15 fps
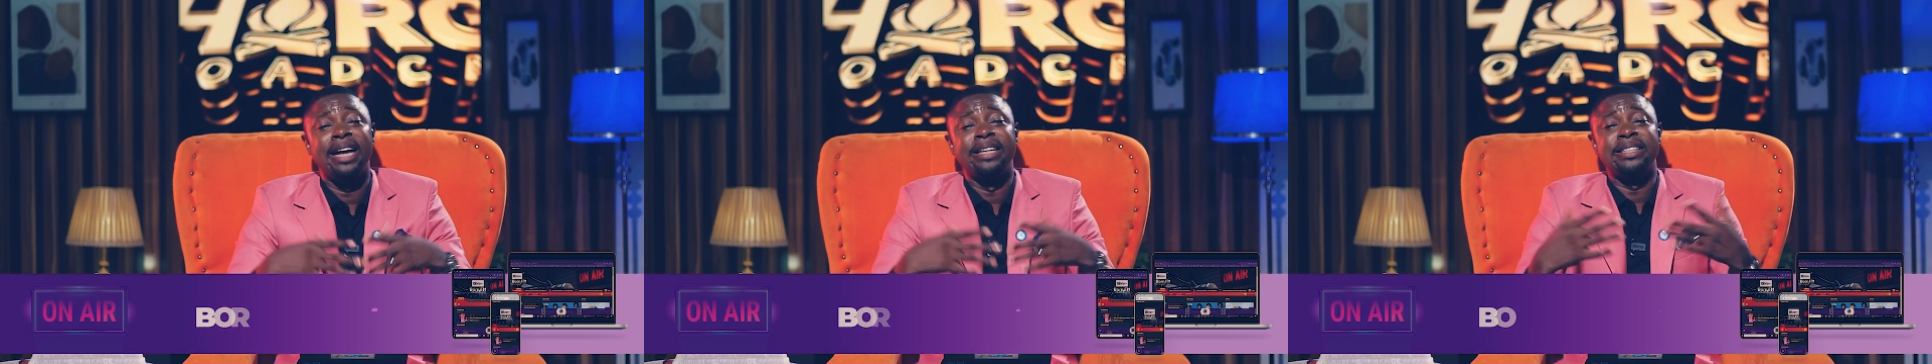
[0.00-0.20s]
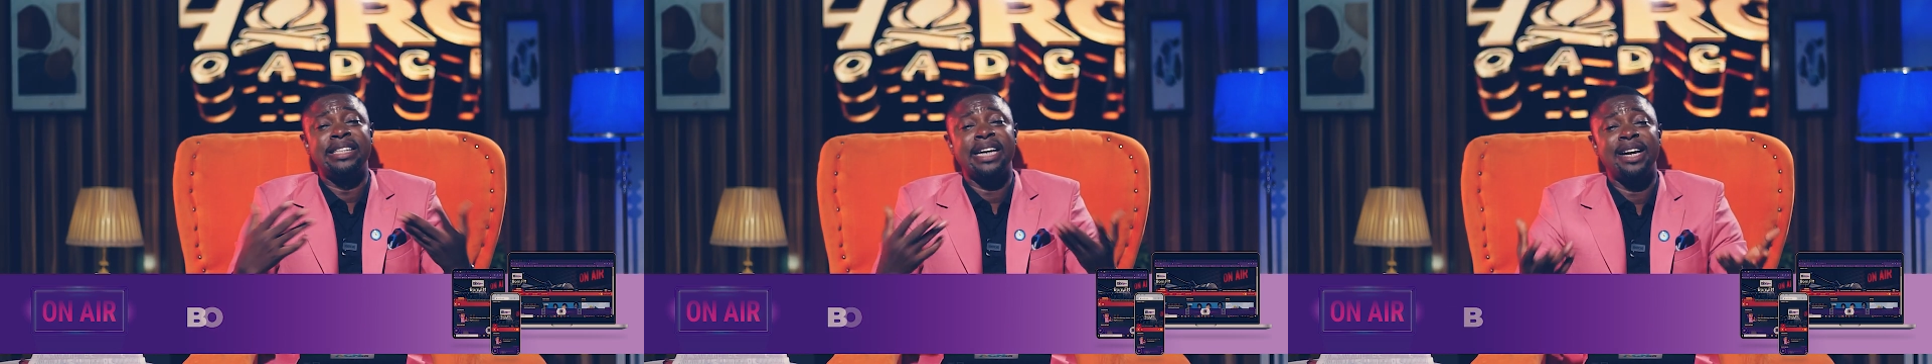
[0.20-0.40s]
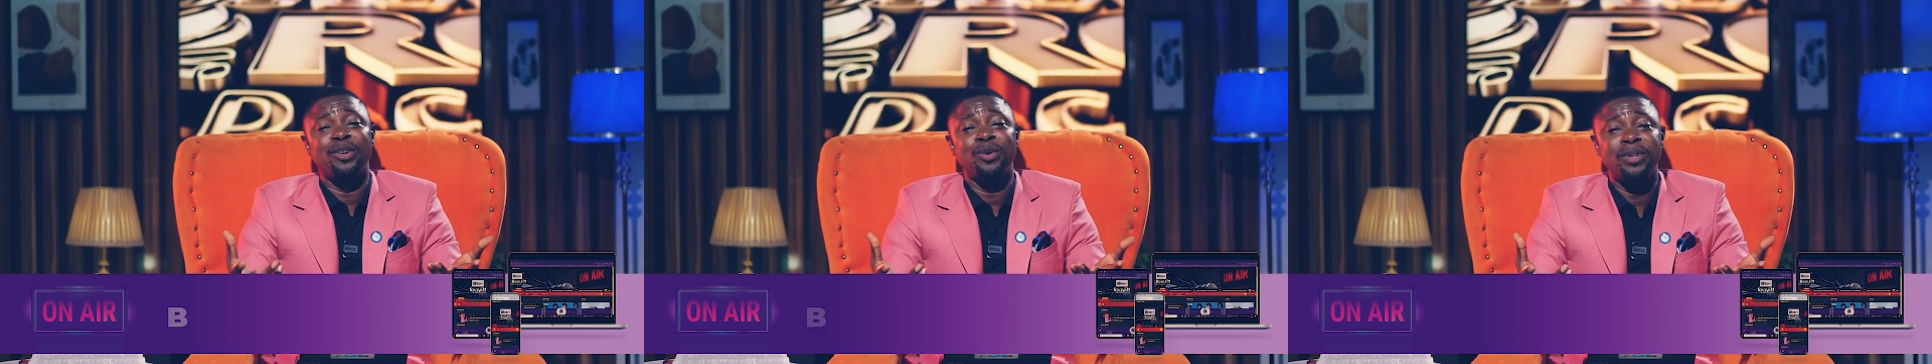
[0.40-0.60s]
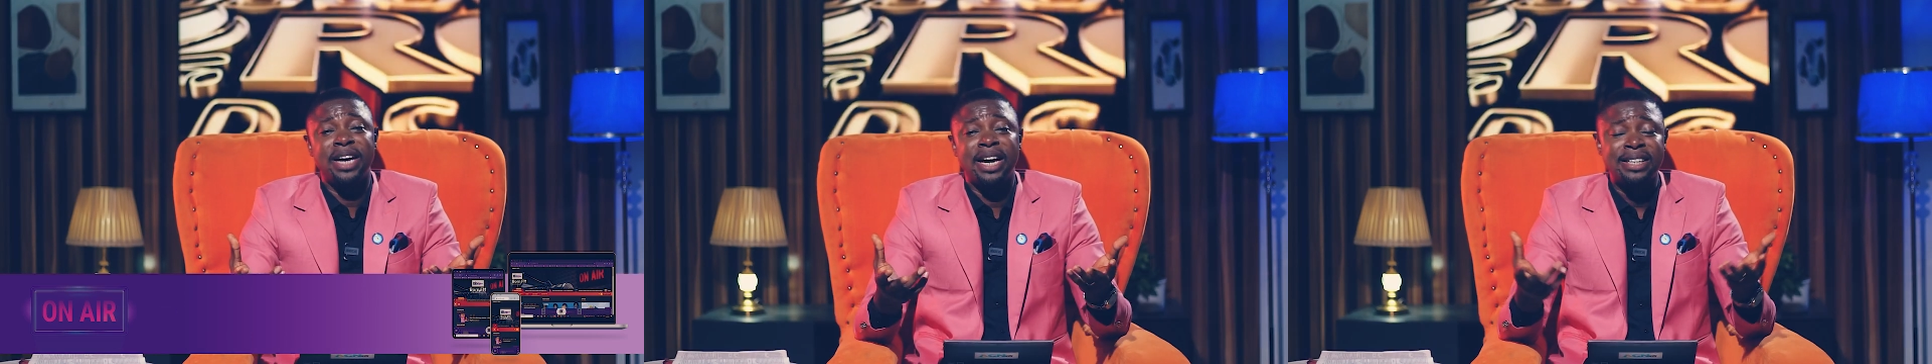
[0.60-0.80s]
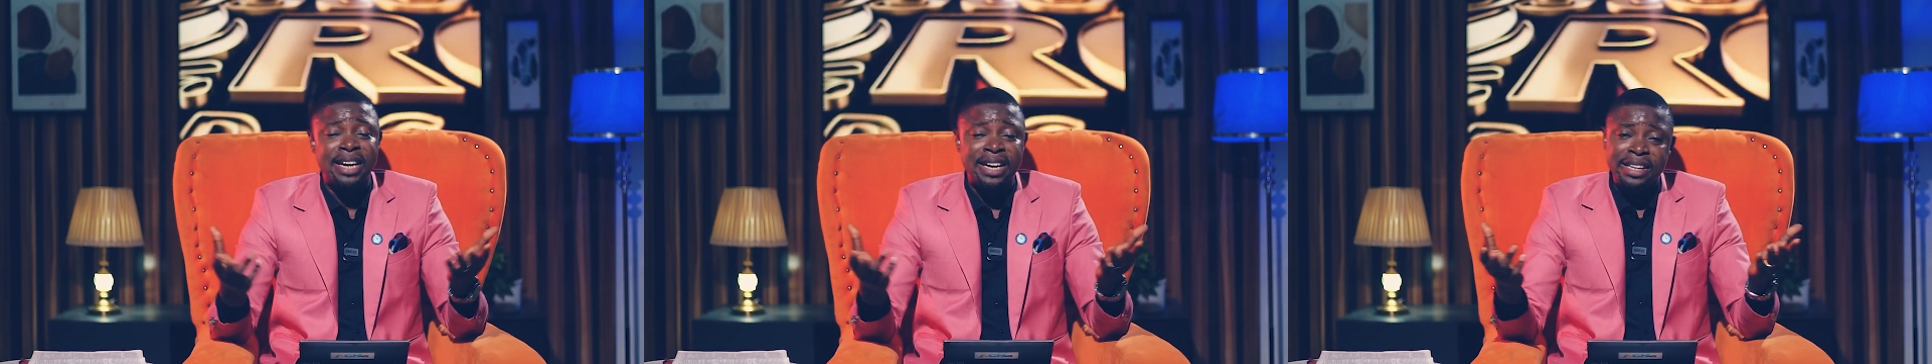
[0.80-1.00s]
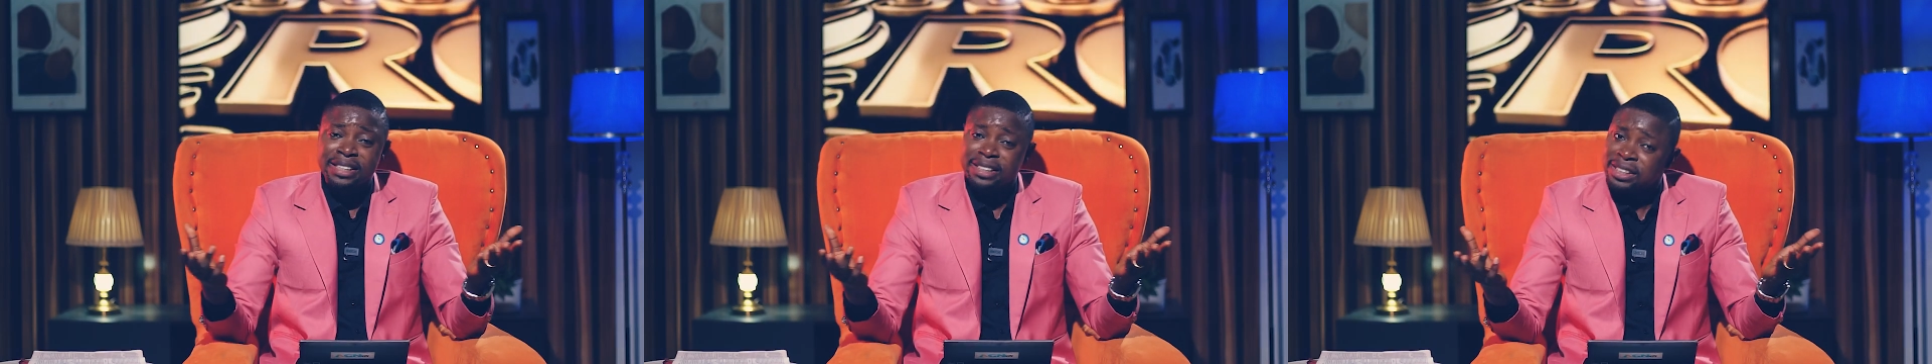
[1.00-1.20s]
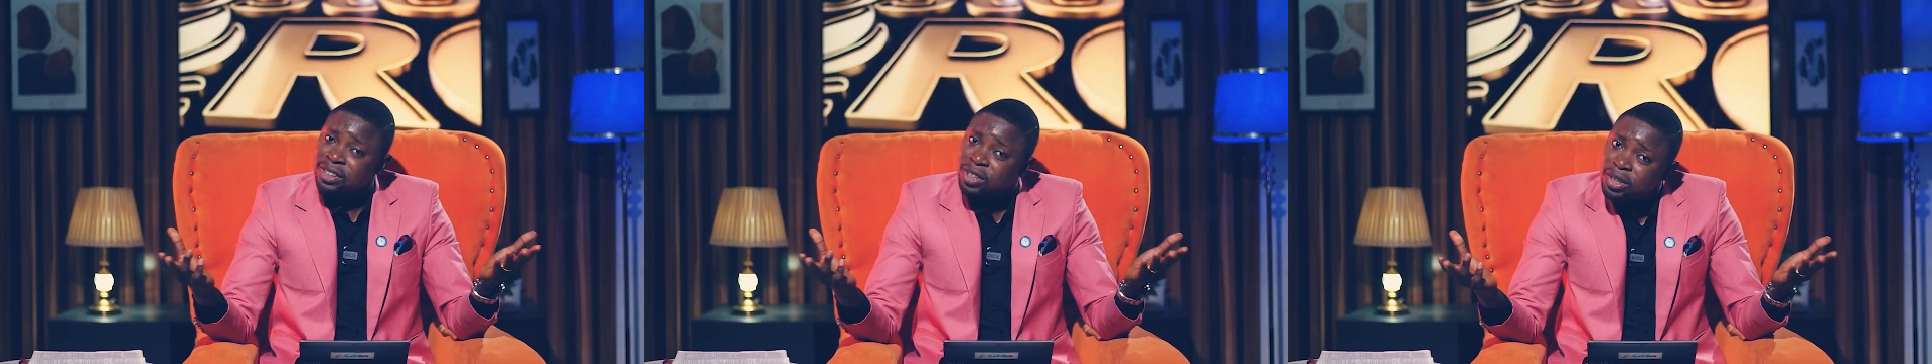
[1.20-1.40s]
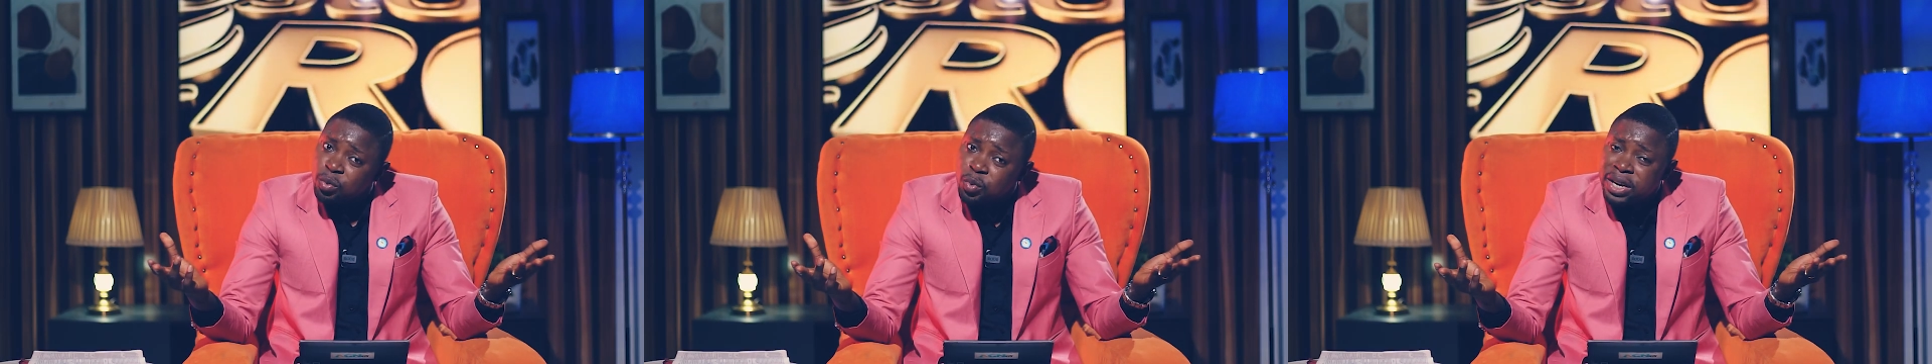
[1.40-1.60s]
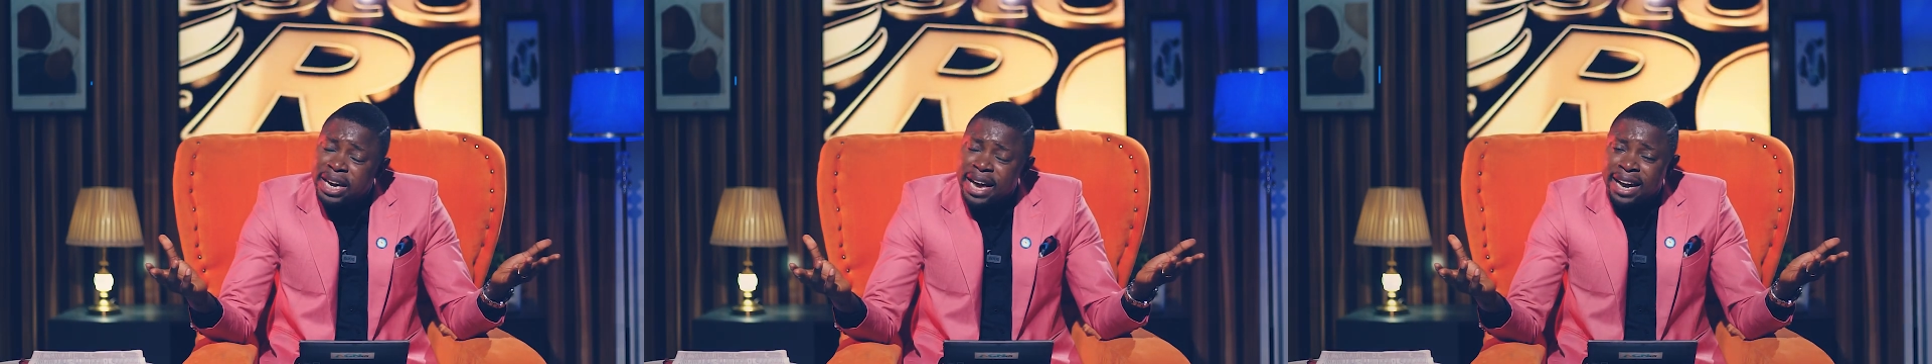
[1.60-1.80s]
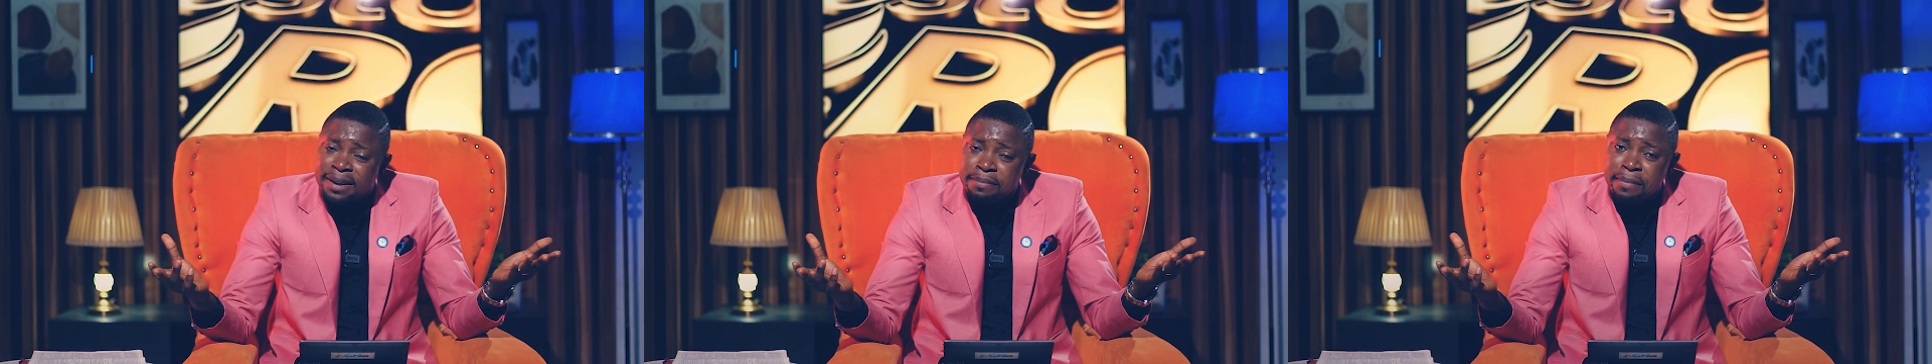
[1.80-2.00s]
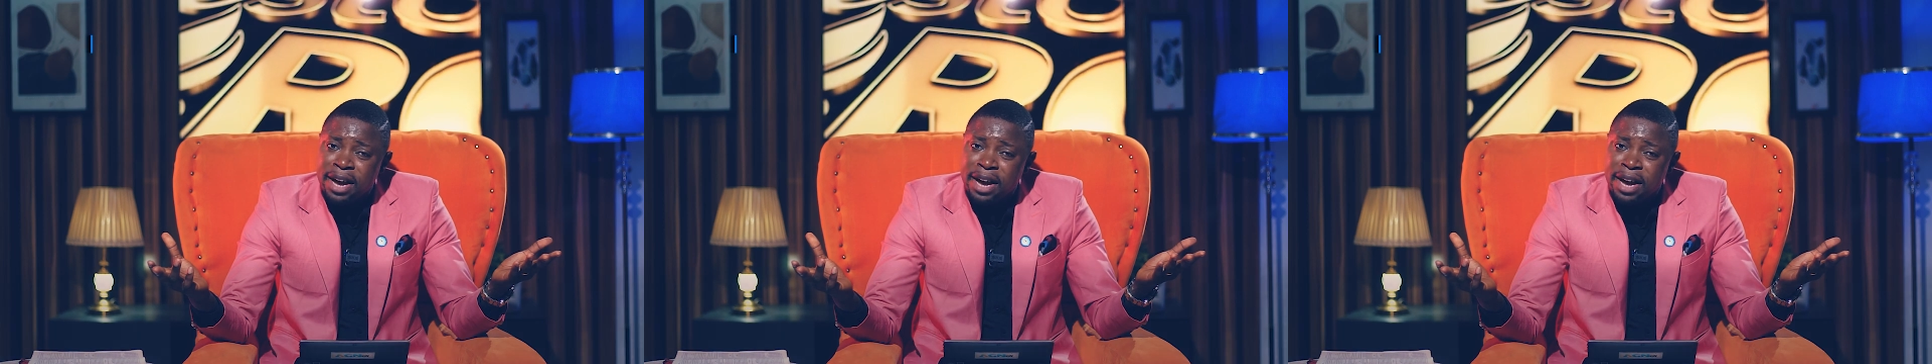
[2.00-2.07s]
and tell you that say wicked